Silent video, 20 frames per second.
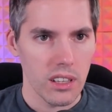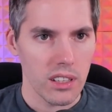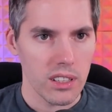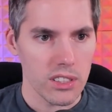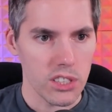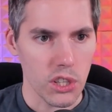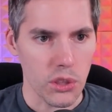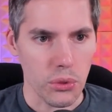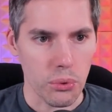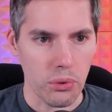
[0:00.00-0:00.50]

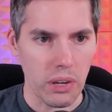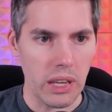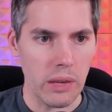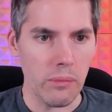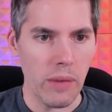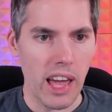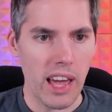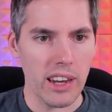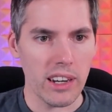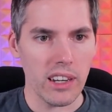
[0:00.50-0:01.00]
It's a three
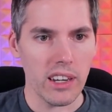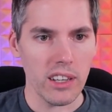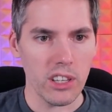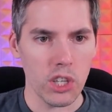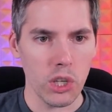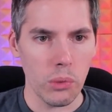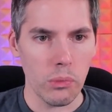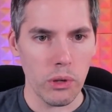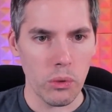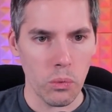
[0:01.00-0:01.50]
mana
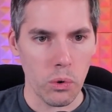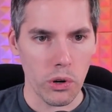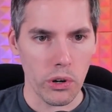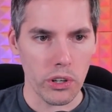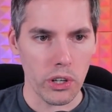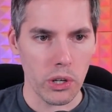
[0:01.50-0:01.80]
human warrior